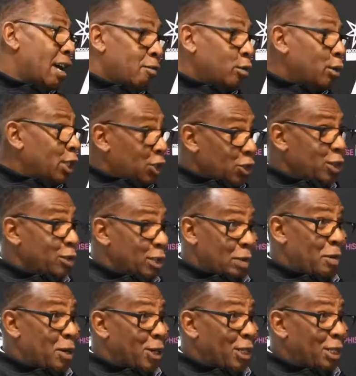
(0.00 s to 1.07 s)
all the drills, to
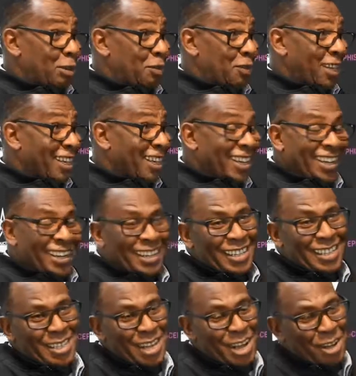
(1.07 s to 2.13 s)
be honest with
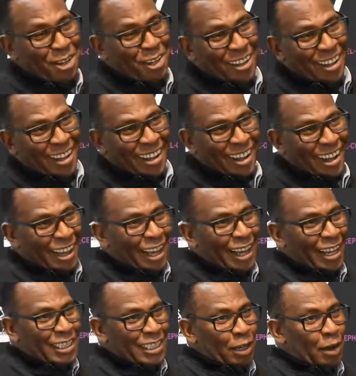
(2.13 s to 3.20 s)

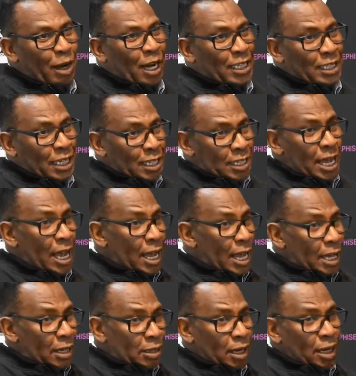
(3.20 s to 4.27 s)
you. So I did that
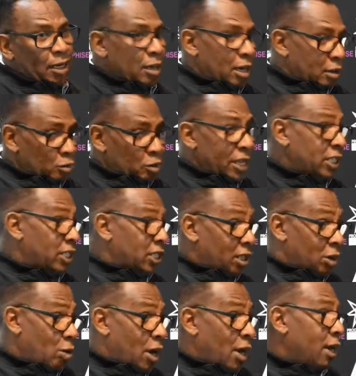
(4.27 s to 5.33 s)
and reached
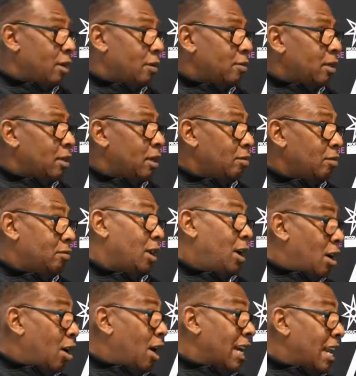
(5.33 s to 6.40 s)
quite a
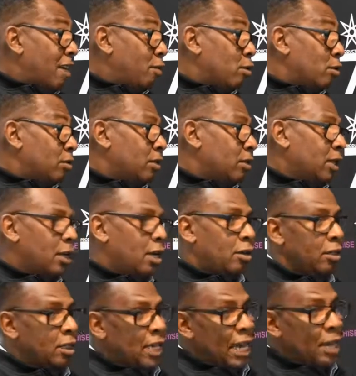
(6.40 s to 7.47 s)
high level. The
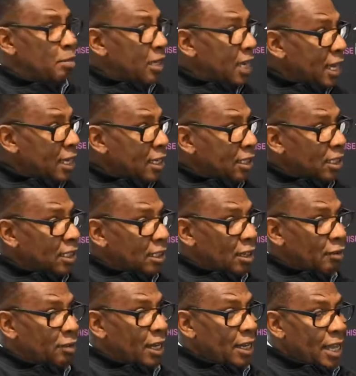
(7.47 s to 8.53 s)
ABAs and
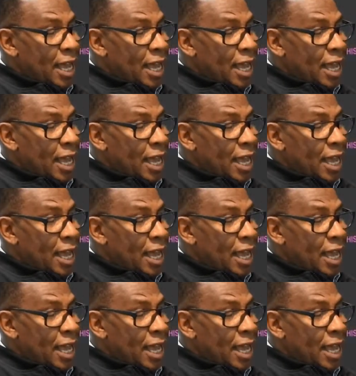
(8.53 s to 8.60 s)
stuff like that.